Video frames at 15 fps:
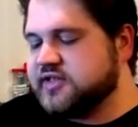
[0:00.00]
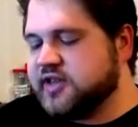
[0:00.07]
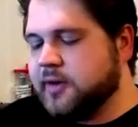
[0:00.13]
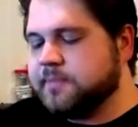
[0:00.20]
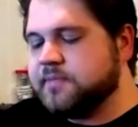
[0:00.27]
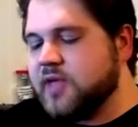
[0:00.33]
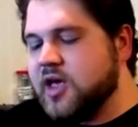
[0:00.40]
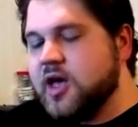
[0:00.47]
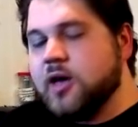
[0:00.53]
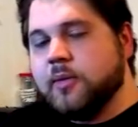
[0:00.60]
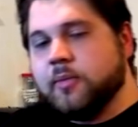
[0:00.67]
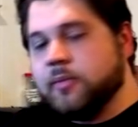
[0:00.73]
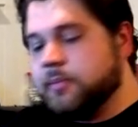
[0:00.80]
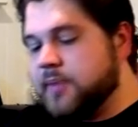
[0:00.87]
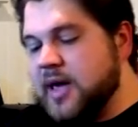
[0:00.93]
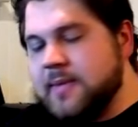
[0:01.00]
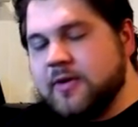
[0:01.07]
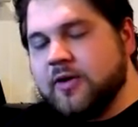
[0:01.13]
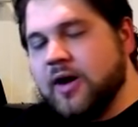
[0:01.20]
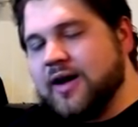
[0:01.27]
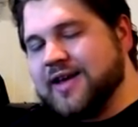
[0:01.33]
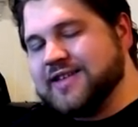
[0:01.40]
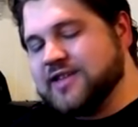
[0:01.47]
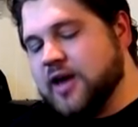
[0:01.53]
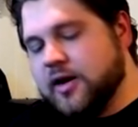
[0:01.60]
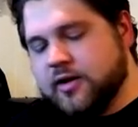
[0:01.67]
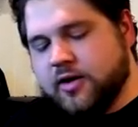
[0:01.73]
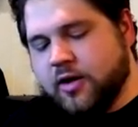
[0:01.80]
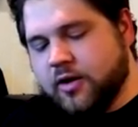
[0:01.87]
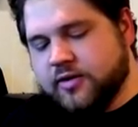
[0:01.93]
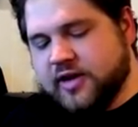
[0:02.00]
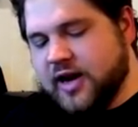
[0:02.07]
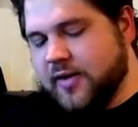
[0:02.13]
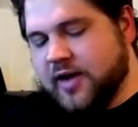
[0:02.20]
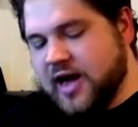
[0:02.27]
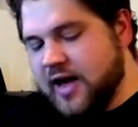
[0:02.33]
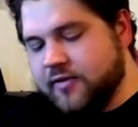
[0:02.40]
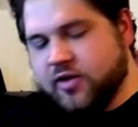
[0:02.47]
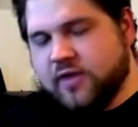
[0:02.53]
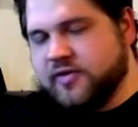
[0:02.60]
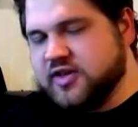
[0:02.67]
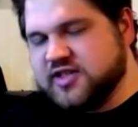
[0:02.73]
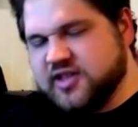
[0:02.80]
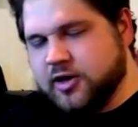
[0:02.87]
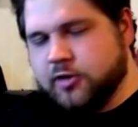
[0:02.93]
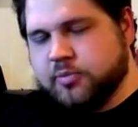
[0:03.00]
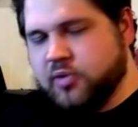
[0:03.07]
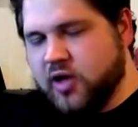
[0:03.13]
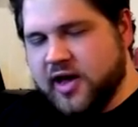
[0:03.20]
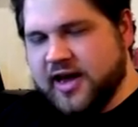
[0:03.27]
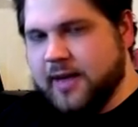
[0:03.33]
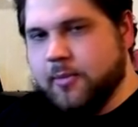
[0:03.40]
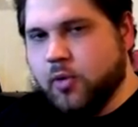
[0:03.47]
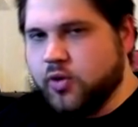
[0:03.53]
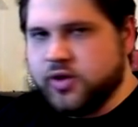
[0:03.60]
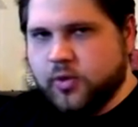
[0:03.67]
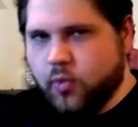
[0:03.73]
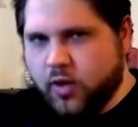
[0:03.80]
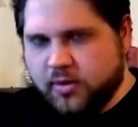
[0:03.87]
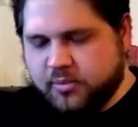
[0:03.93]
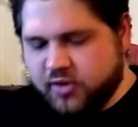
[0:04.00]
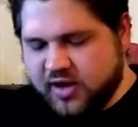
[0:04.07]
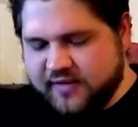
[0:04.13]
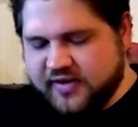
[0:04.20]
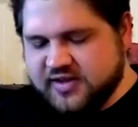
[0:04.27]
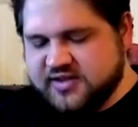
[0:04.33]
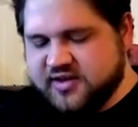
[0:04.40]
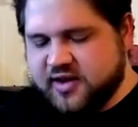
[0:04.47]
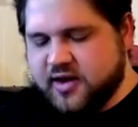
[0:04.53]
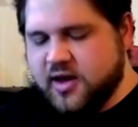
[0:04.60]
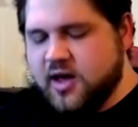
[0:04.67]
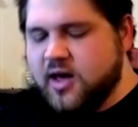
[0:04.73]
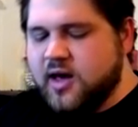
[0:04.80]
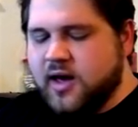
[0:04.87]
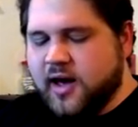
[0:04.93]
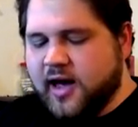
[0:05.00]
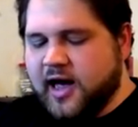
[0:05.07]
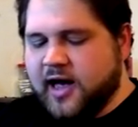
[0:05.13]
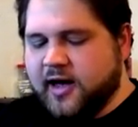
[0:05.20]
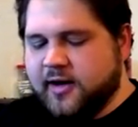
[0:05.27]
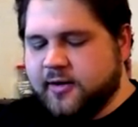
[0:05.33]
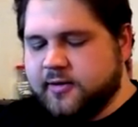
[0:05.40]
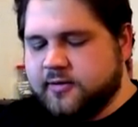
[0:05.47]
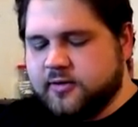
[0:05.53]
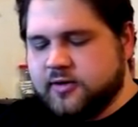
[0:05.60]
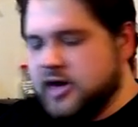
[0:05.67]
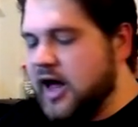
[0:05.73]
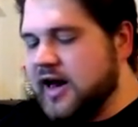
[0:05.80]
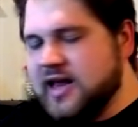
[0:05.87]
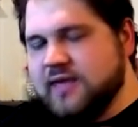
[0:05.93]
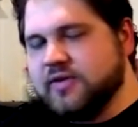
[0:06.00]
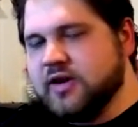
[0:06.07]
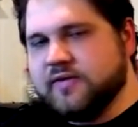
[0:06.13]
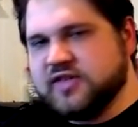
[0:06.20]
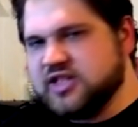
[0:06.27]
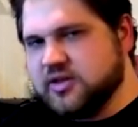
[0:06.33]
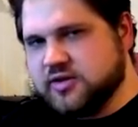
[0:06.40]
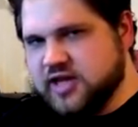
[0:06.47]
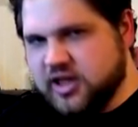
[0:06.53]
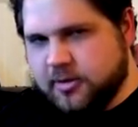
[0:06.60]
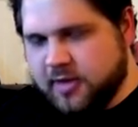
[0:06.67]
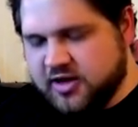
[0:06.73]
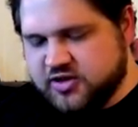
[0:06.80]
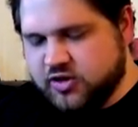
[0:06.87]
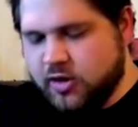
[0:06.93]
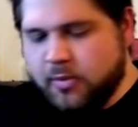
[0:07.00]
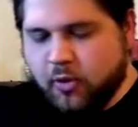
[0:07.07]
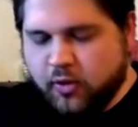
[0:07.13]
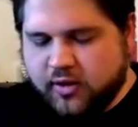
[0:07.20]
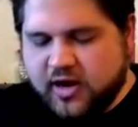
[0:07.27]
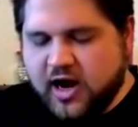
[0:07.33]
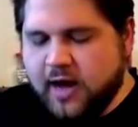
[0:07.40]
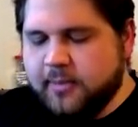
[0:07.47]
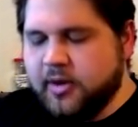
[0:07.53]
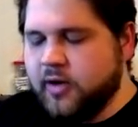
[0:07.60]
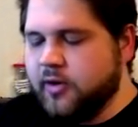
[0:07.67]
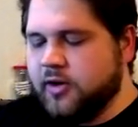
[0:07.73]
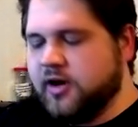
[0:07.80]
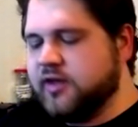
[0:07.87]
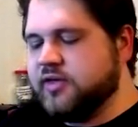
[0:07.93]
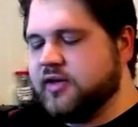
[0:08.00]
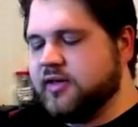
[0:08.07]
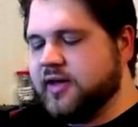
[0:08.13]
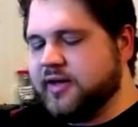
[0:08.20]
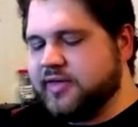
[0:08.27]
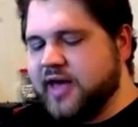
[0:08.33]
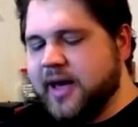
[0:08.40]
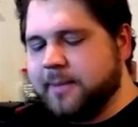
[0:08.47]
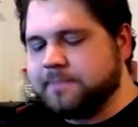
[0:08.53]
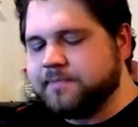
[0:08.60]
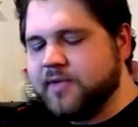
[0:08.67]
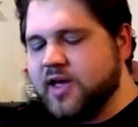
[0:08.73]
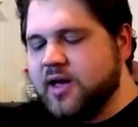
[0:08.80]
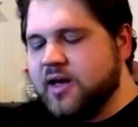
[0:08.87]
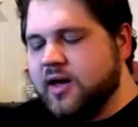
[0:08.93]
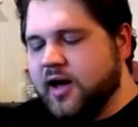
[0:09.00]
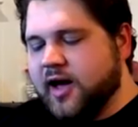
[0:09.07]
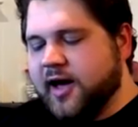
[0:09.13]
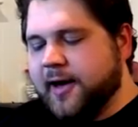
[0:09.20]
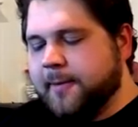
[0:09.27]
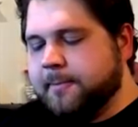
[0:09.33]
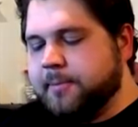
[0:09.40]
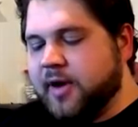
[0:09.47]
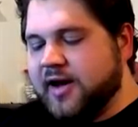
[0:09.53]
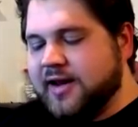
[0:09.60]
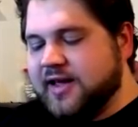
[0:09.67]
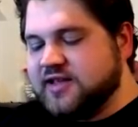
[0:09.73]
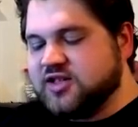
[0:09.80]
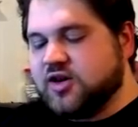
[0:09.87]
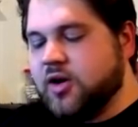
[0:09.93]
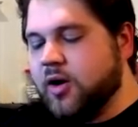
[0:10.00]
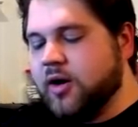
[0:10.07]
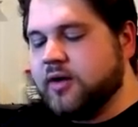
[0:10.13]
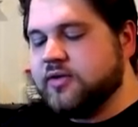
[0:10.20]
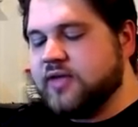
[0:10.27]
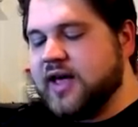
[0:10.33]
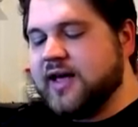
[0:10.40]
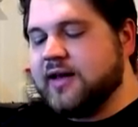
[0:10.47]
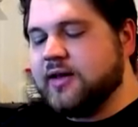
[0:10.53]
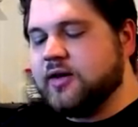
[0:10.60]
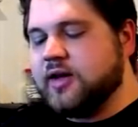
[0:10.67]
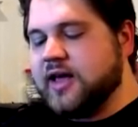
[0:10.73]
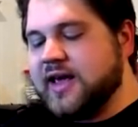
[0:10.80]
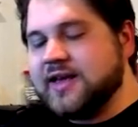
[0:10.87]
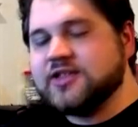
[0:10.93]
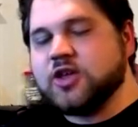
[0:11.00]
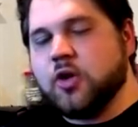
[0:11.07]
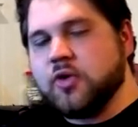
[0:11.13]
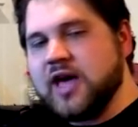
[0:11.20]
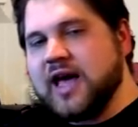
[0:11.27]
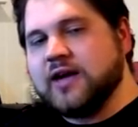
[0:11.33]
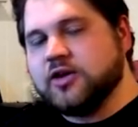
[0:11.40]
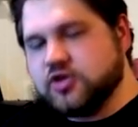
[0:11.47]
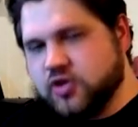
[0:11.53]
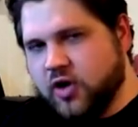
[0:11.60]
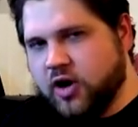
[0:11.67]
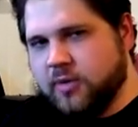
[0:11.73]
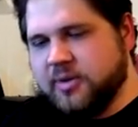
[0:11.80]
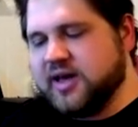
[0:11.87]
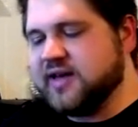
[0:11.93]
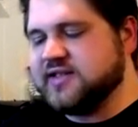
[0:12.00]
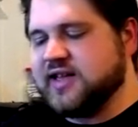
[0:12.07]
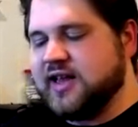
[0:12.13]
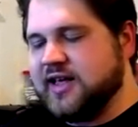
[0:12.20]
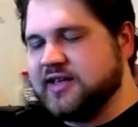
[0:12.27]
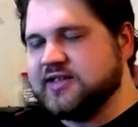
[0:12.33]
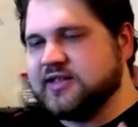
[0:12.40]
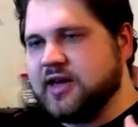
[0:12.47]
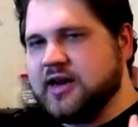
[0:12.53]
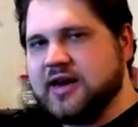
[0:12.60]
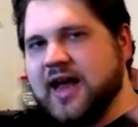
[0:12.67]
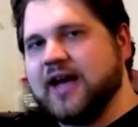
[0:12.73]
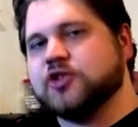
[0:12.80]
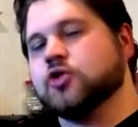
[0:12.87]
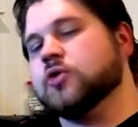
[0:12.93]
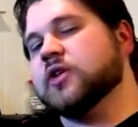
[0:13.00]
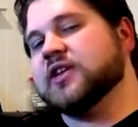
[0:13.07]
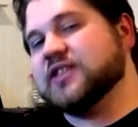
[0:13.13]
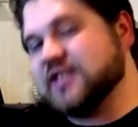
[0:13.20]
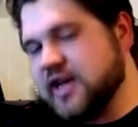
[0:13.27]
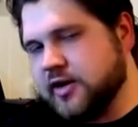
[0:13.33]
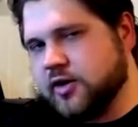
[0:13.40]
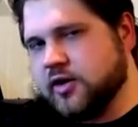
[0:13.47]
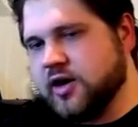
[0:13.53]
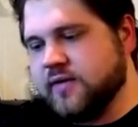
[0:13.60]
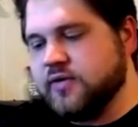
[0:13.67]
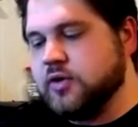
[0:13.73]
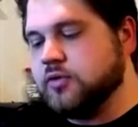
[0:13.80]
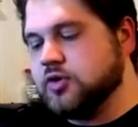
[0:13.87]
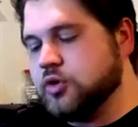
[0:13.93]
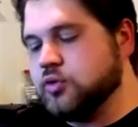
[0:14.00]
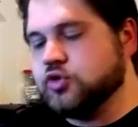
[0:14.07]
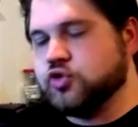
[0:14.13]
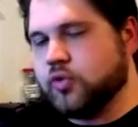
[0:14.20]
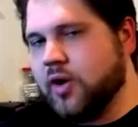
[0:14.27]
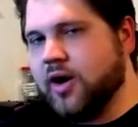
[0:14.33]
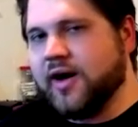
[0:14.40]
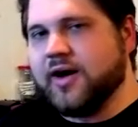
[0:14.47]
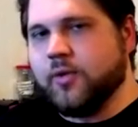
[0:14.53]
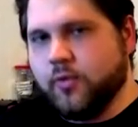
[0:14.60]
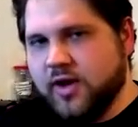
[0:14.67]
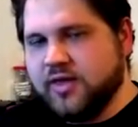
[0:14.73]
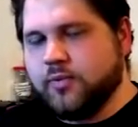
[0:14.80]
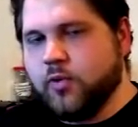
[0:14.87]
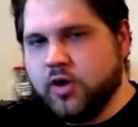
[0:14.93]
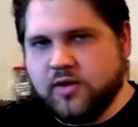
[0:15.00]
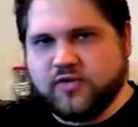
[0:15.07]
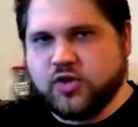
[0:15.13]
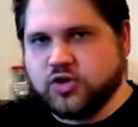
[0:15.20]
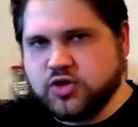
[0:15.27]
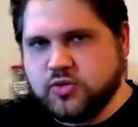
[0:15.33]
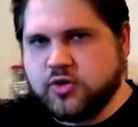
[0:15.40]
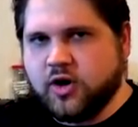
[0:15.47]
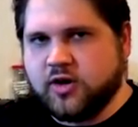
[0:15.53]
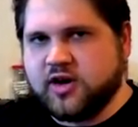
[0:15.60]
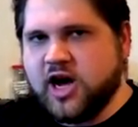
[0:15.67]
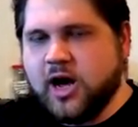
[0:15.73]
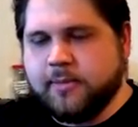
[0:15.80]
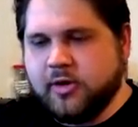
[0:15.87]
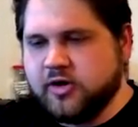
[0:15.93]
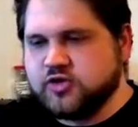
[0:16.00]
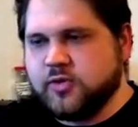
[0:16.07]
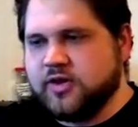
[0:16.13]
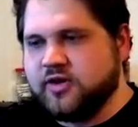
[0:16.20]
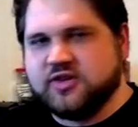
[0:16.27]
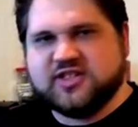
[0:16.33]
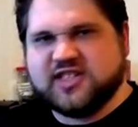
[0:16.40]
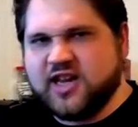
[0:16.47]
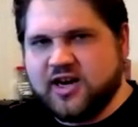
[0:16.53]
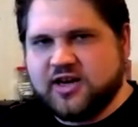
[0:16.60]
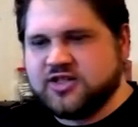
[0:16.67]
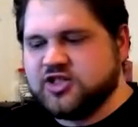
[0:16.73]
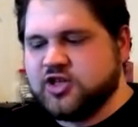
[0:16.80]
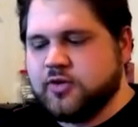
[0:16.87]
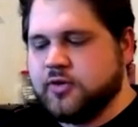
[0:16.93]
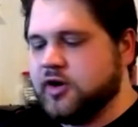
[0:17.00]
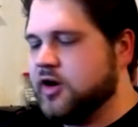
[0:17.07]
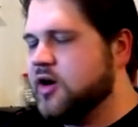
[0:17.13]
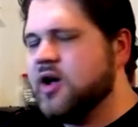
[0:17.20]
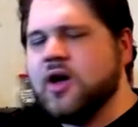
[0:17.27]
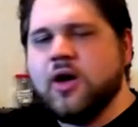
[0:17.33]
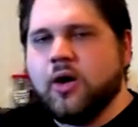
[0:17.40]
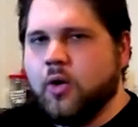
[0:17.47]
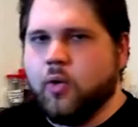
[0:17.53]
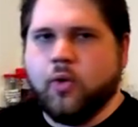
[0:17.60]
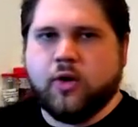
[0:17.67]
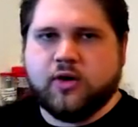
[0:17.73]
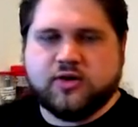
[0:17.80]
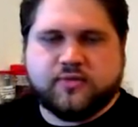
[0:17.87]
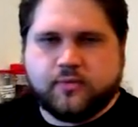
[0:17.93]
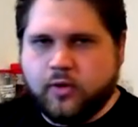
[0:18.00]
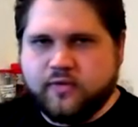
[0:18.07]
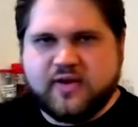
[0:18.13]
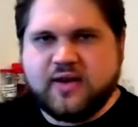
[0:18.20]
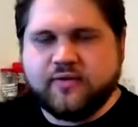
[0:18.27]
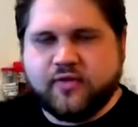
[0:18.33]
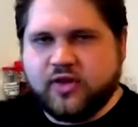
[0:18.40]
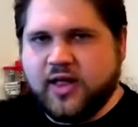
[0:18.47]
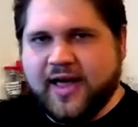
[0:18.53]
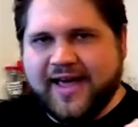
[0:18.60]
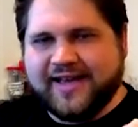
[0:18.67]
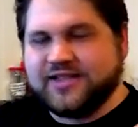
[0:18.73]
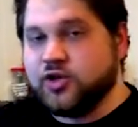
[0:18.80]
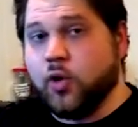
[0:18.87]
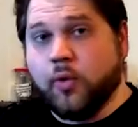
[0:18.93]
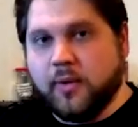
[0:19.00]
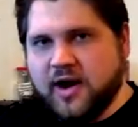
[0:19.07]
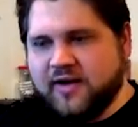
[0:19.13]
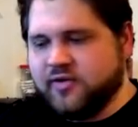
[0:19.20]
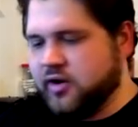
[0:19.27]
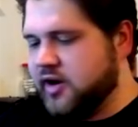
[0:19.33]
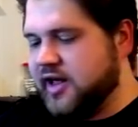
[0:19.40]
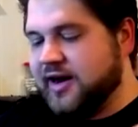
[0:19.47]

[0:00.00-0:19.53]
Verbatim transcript: So Baby Rock is not a card that I would ever have considered playing at more than one previously, not even to facilitate the Monster Reborn combo or anything like that, but it's a card that is okay to draw because it is a natural extender if you do draw it with one of your two-card combos, whether it's Synodis Tuner or Ravine Phalanx or whatever.